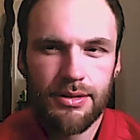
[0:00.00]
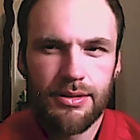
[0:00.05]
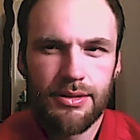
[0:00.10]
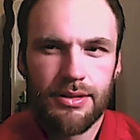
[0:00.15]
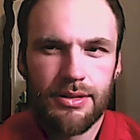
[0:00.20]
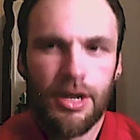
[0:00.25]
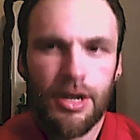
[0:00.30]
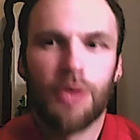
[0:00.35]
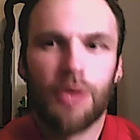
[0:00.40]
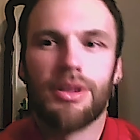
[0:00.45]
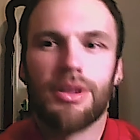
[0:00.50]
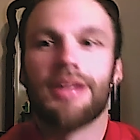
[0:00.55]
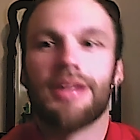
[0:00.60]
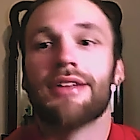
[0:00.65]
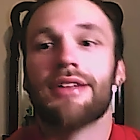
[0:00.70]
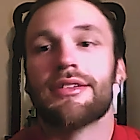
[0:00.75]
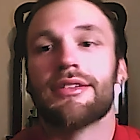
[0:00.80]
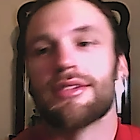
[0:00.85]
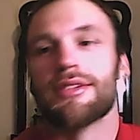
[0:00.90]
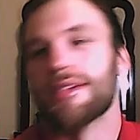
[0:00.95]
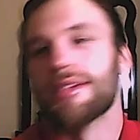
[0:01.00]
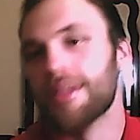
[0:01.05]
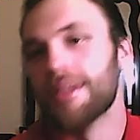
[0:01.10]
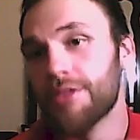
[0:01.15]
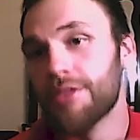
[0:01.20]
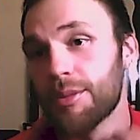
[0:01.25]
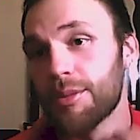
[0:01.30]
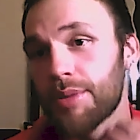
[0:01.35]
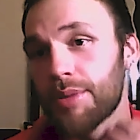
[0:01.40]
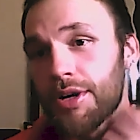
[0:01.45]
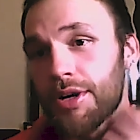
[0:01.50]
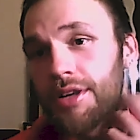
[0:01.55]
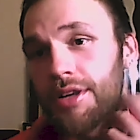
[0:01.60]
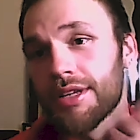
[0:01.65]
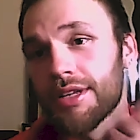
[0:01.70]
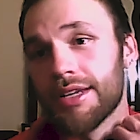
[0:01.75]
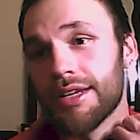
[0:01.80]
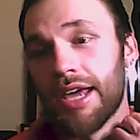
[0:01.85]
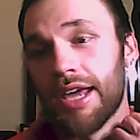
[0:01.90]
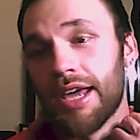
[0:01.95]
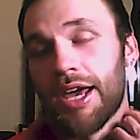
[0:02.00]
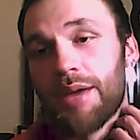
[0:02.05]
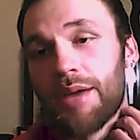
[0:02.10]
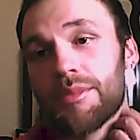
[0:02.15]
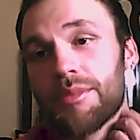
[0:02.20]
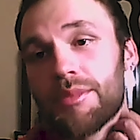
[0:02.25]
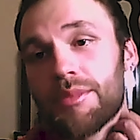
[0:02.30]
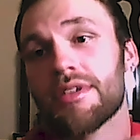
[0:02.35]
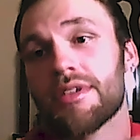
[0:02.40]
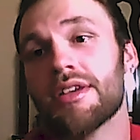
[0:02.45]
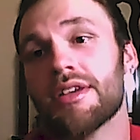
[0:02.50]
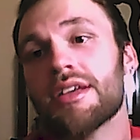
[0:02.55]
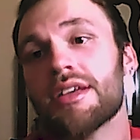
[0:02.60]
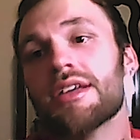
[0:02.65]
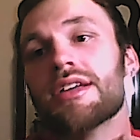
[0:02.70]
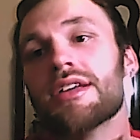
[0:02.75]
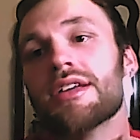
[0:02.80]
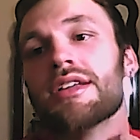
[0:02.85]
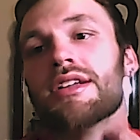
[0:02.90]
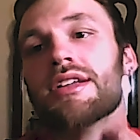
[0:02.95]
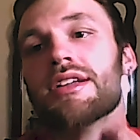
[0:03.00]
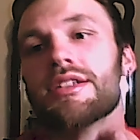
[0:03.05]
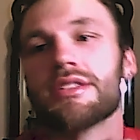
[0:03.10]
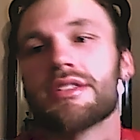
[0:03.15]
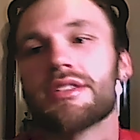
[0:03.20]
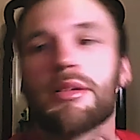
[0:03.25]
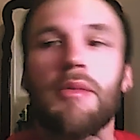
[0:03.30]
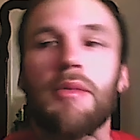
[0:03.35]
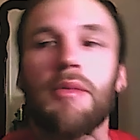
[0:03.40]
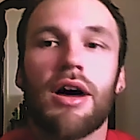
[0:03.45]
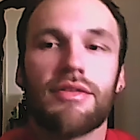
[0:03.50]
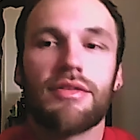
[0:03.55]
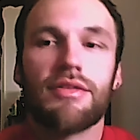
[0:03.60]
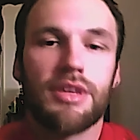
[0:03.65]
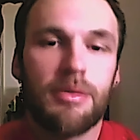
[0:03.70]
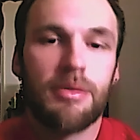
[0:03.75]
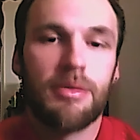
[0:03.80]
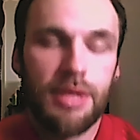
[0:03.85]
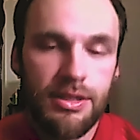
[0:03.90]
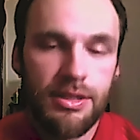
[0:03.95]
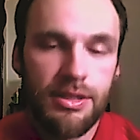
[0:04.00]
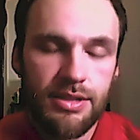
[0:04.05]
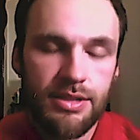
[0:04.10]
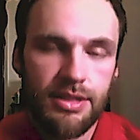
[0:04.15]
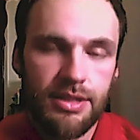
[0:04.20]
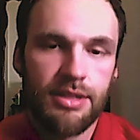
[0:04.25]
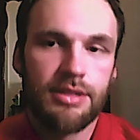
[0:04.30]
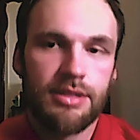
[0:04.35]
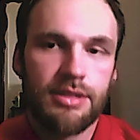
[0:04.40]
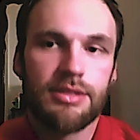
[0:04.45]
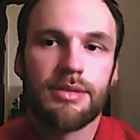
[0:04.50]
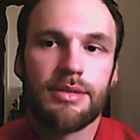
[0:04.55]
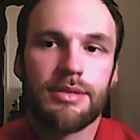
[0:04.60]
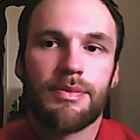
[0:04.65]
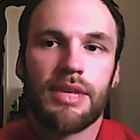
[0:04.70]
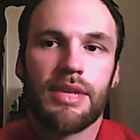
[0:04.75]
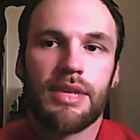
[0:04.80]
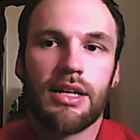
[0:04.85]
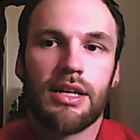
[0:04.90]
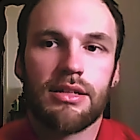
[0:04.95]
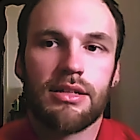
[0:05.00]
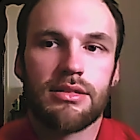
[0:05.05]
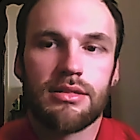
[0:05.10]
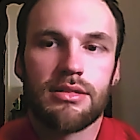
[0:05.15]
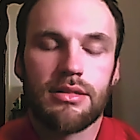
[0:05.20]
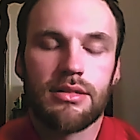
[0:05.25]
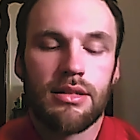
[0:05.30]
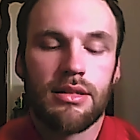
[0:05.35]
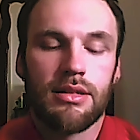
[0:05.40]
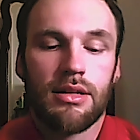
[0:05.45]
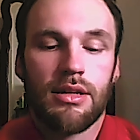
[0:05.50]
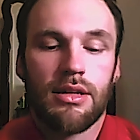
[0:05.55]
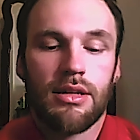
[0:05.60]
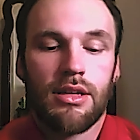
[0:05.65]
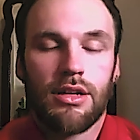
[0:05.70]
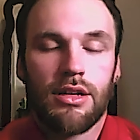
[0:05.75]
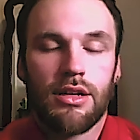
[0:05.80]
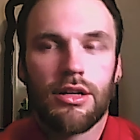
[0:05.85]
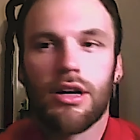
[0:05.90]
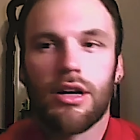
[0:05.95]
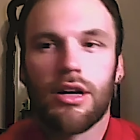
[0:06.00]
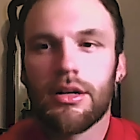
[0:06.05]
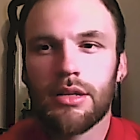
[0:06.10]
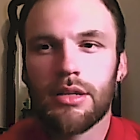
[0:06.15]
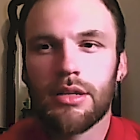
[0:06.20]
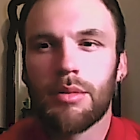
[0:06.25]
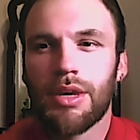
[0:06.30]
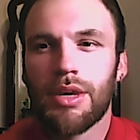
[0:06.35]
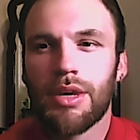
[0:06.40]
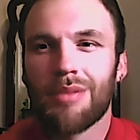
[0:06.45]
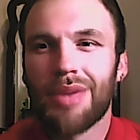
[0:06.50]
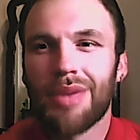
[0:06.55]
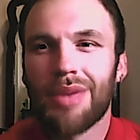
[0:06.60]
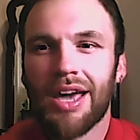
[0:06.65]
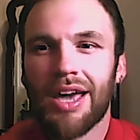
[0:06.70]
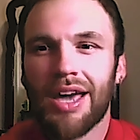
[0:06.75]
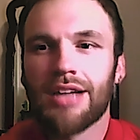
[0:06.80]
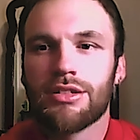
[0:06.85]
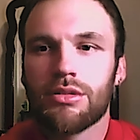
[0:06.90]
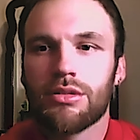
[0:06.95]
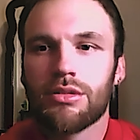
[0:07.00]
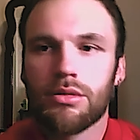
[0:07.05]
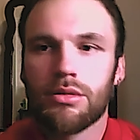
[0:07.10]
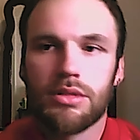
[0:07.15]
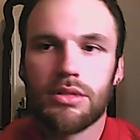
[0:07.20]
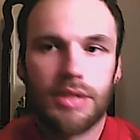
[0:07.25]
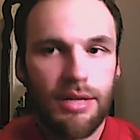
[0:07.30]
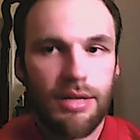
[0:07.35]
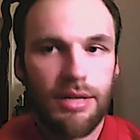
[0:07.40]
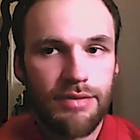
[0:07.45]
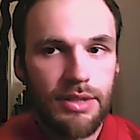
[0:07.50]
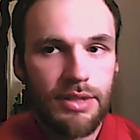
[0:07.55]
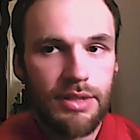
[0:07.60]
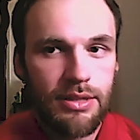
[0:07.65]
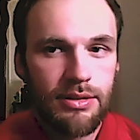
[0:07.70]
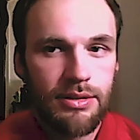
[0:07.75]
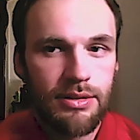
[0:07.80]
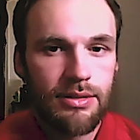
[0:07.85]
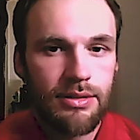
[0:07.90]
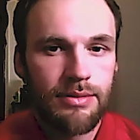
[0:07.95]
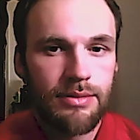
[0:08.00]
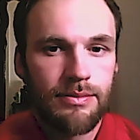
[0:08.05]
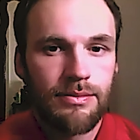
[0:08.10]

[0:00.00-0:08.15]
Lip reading: And then The Pure and the Damned. This is a mafia miniseries that is currently being packaged towards Netflix.